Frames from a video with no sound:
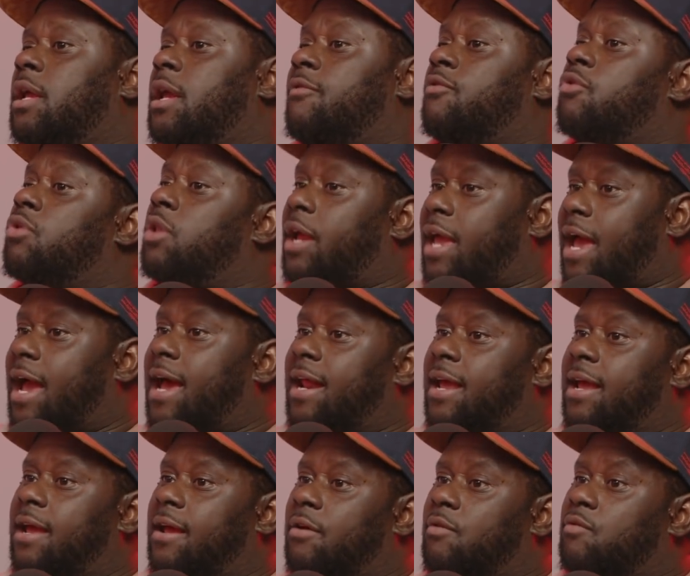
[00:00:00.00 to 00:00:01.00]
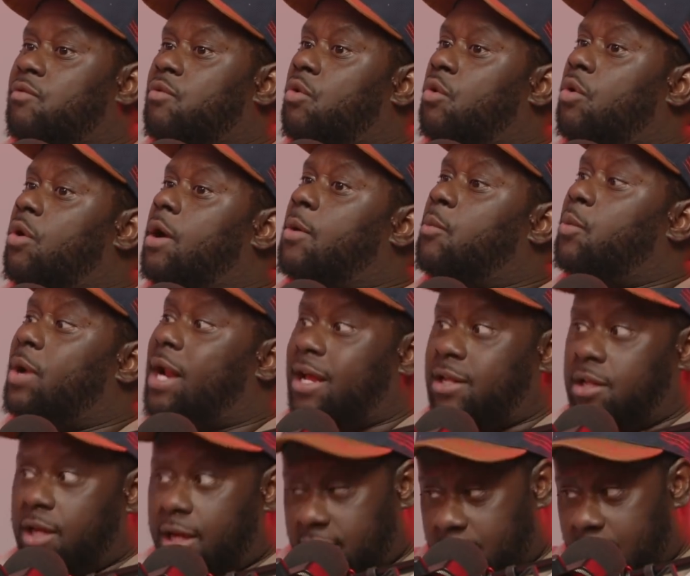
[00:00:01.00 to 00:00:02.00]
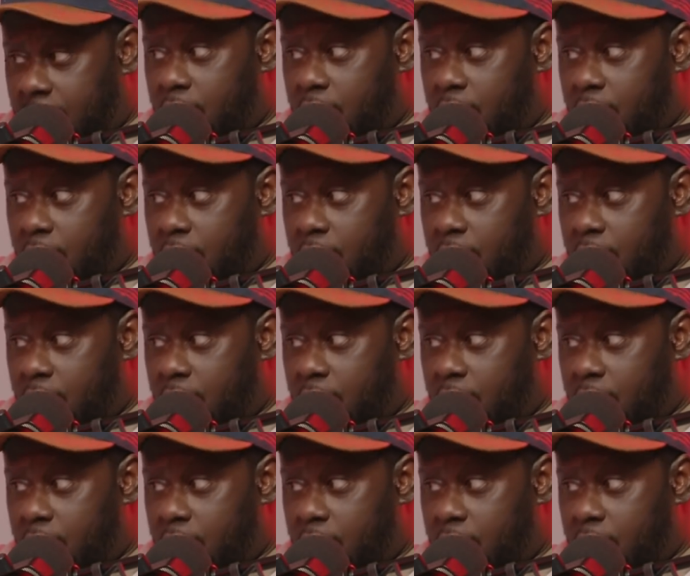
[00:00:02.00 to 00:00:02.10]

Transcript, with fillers: if you look at it, when I look at the